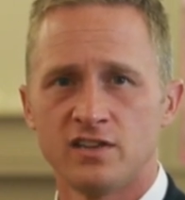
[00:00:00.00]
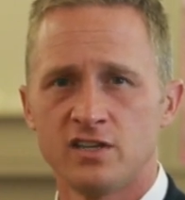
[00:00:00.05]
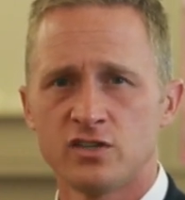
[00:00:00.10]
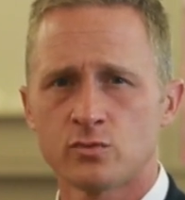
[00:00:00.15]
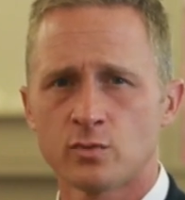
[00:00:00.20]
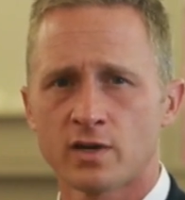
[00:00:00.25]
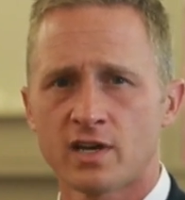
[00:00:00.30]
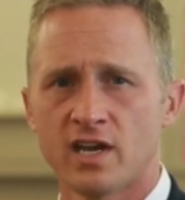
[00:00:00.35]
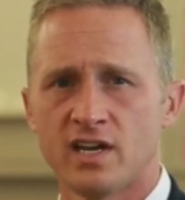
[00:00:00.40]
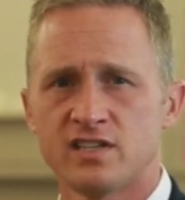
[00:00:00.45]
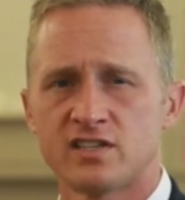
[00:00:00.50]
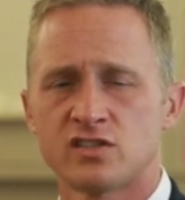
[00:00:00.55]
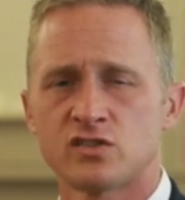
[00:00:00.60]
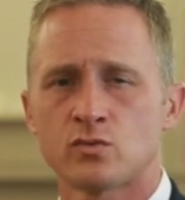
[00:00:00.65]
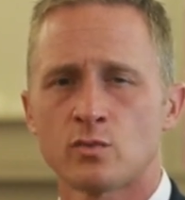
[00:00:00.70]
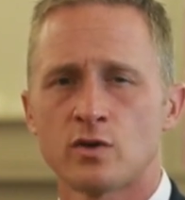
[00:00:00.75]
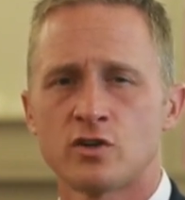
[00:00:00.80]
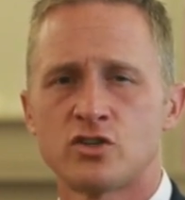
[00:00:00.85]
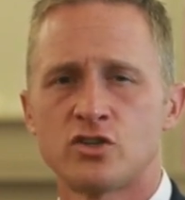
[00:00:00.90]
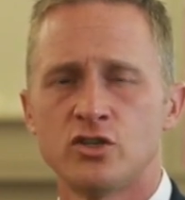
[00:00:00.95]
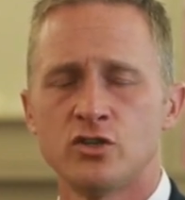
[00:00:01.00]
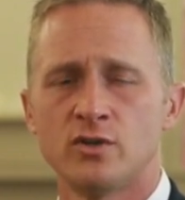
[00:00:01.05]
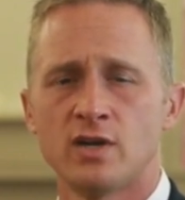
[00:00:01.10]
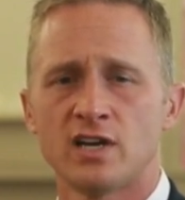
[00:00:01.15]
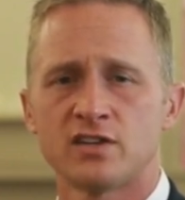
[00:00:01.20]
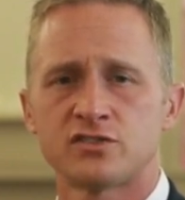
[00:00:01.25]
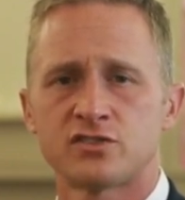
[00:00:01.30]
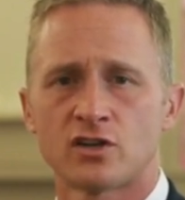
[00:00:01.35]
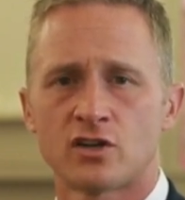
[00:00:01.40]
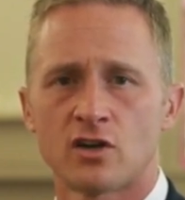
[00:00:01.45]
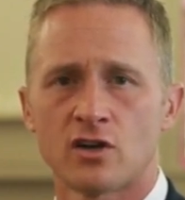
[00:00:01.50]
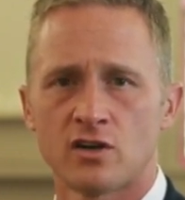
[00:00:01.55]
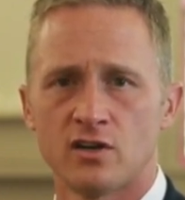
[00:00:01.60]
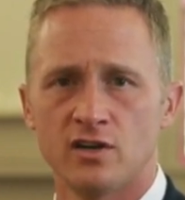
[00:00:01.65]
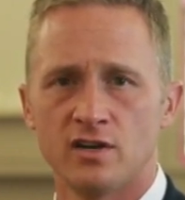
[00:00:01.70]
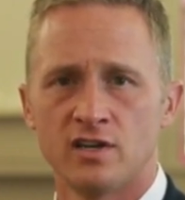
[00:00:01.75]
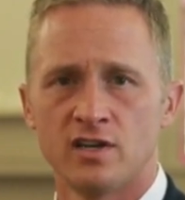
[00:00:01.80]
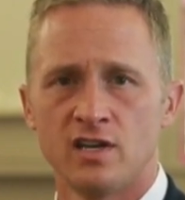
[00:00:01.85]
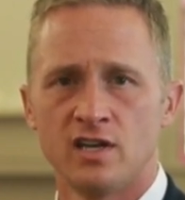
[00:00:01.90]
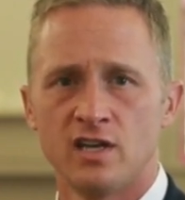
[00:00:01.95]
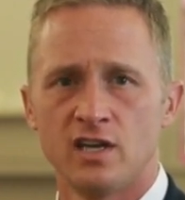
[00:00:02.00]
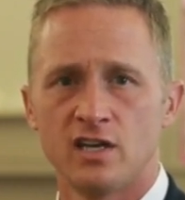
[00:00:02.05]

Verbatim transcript: These were cases where shootouts occurred.